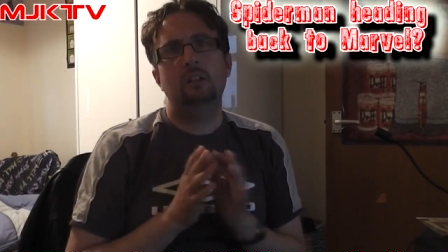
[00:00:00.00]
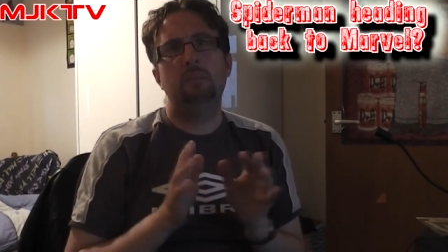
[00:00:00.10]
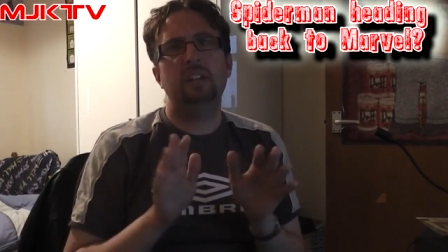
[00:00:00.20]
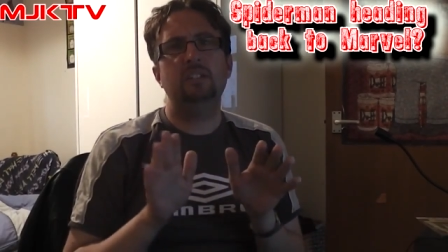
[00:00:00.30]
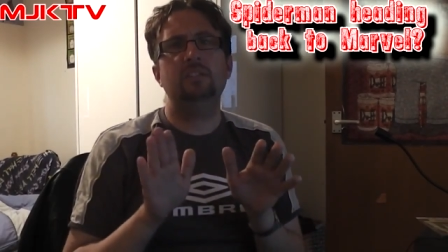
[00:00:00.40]

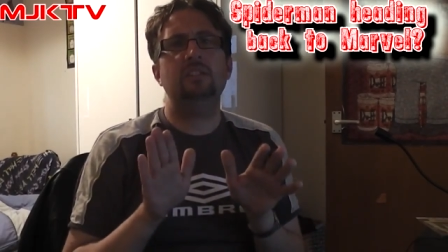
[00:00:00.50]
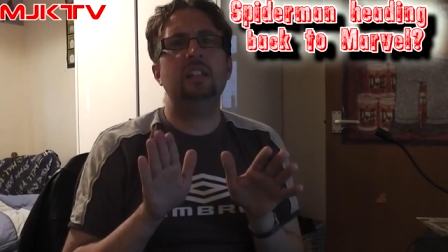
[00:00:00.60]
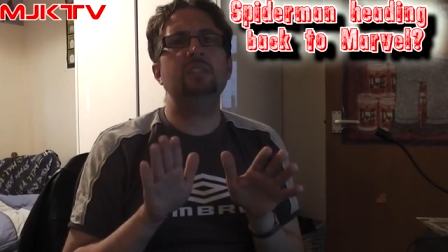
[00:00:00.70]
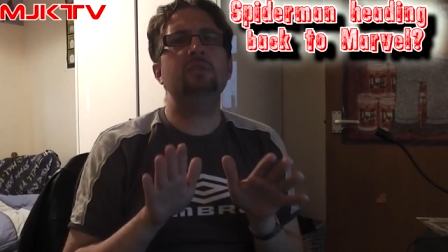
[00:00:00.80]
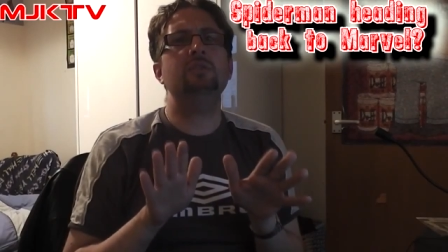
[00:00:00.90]
But
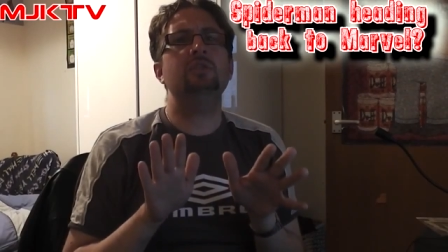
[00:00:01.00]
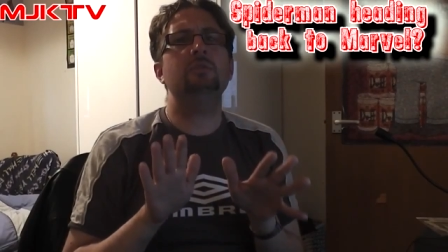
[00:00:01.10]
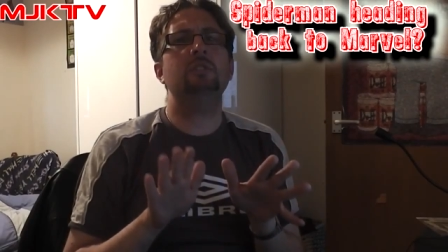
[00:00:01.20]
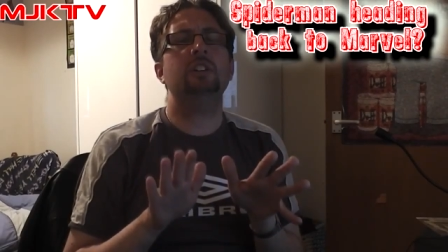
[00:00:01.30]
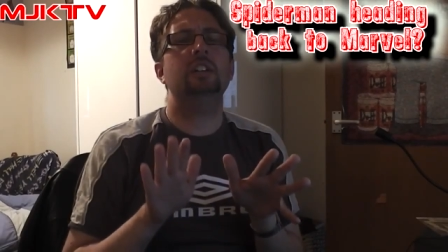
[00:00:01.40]
let's
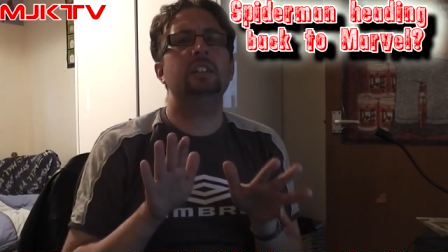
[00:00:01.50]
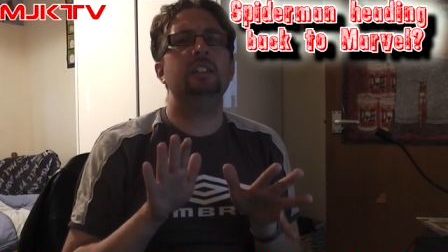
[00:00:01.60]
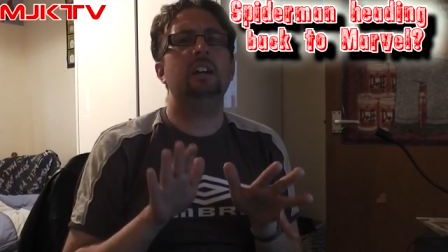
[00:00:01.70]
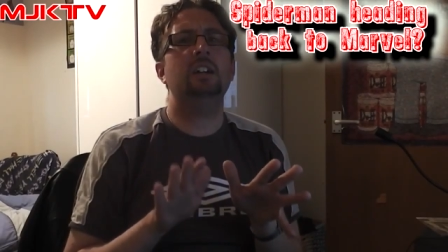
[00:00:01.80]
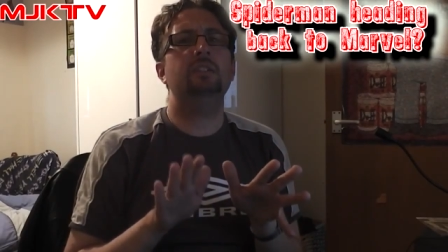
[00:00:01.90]
also look at
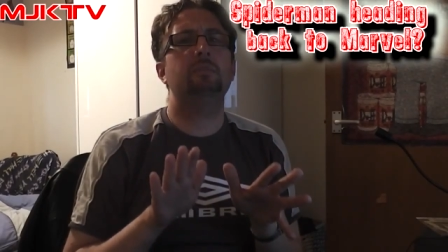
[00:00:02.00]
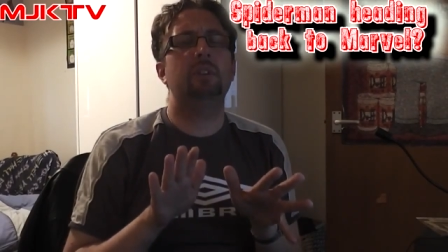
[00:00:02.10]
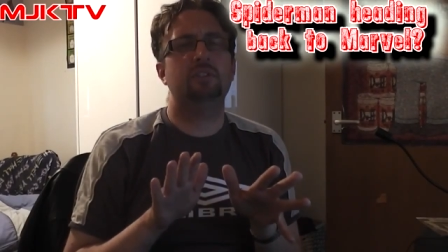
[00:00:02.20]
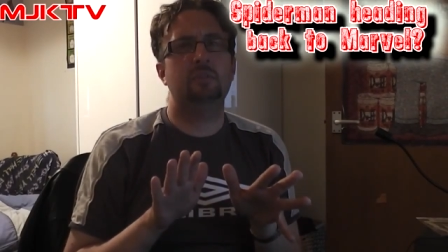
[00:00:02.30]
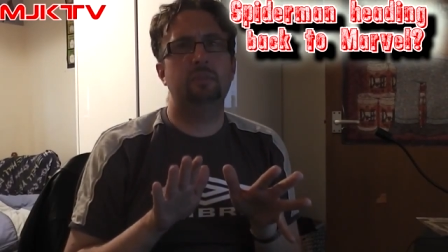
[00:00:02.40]
the other
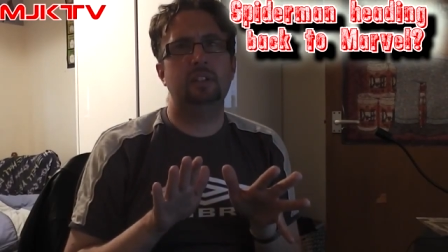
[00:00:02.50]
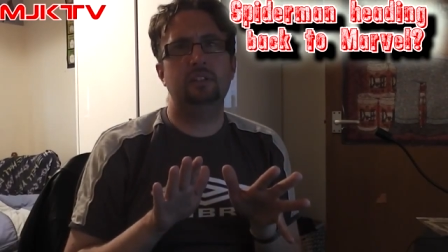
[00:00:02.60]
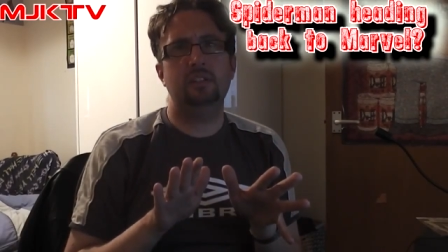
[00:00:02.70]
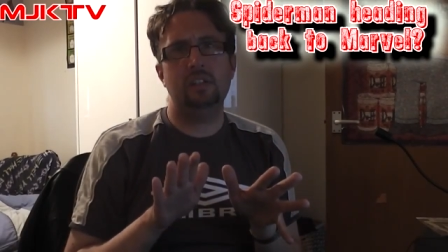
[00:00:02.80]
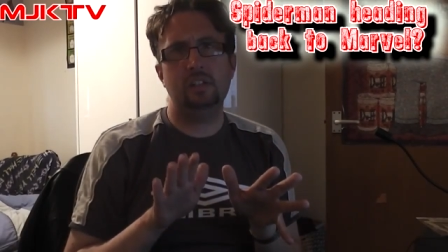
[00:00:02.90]

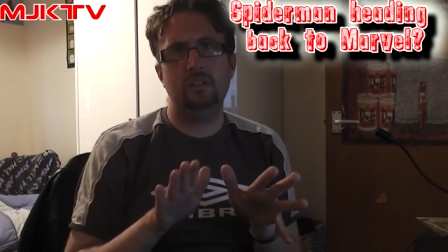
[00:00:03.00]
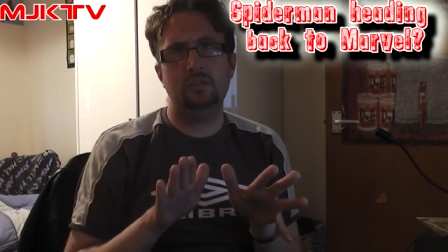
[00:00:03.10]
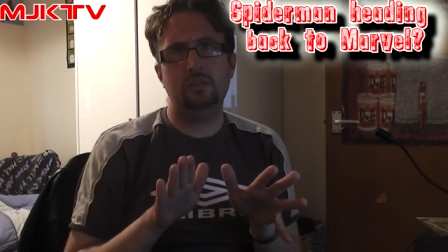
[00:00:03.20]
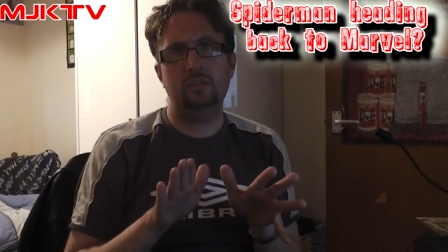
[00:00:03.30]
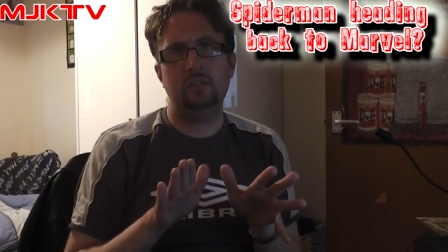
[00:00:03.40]

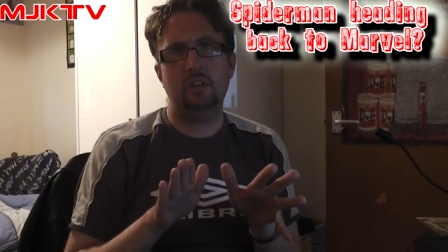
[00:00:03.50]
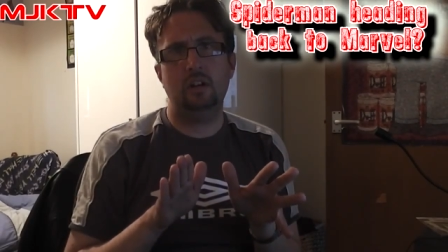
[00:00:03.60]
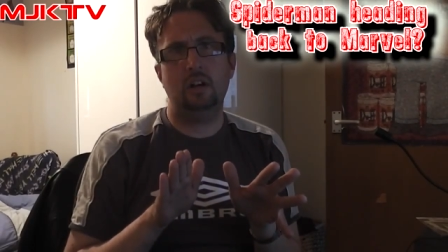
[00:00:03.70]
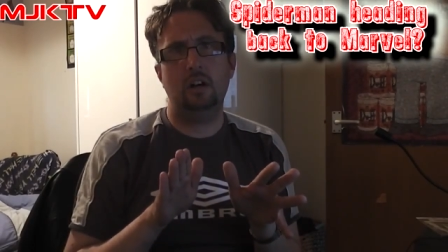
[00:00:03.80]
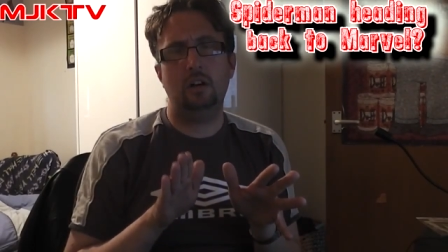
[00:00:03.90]
possibilities
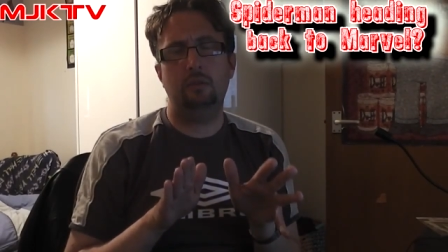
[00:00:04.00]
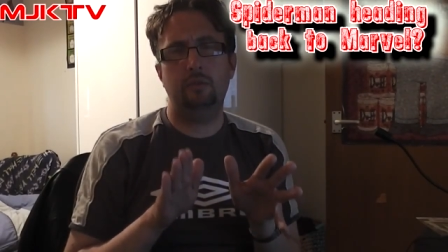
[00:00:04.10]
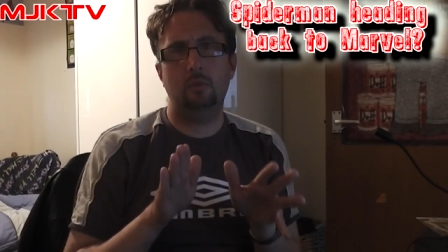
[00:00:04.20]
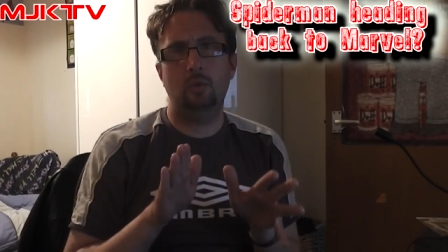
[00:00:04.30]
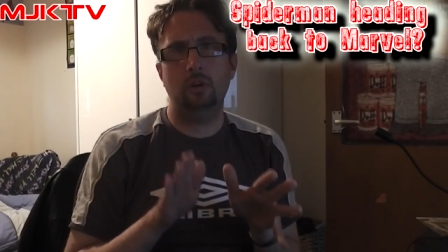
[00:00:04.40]
of
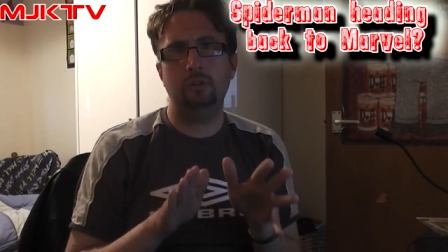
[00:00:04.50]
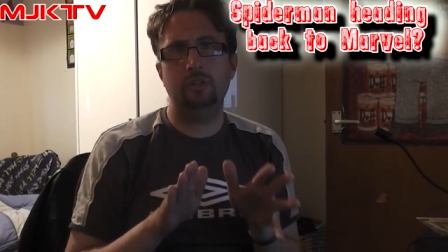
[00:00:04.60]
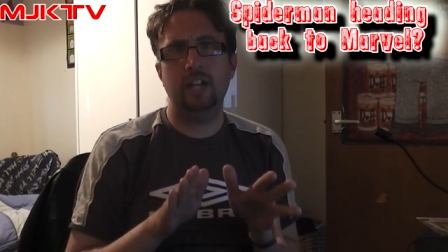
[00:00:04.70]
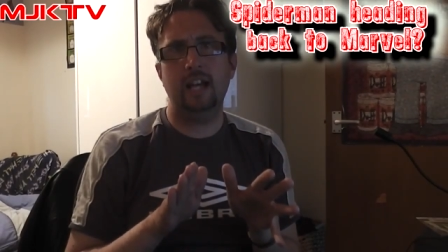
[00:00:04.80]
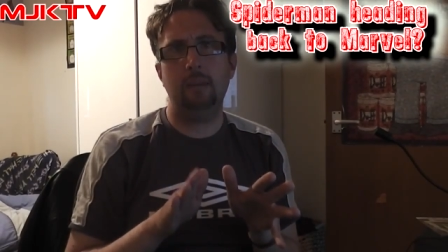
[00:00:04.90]
what
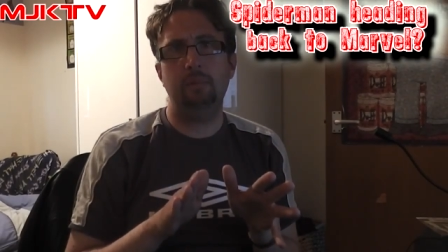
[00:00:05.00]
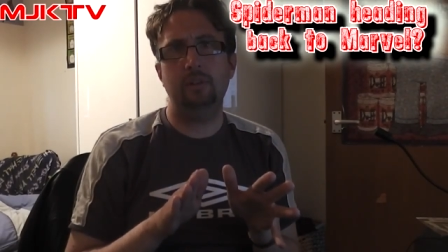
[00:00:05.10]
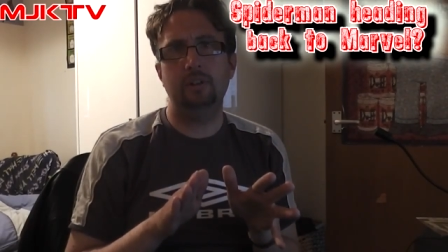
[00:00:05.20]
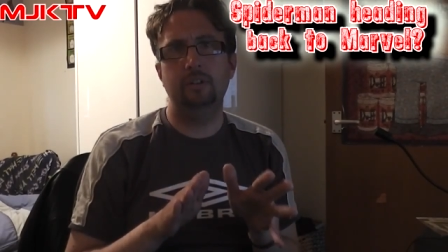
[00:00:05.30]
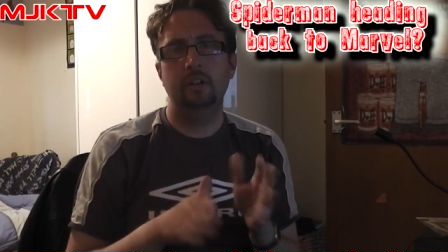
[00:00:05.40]
could
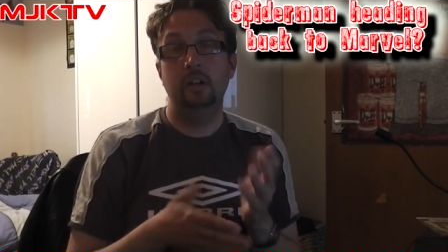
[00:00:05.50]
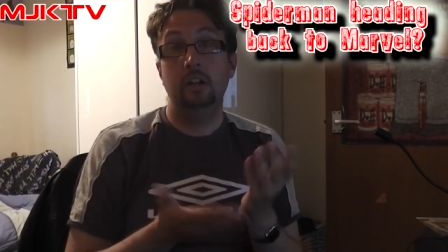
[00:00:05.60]
happen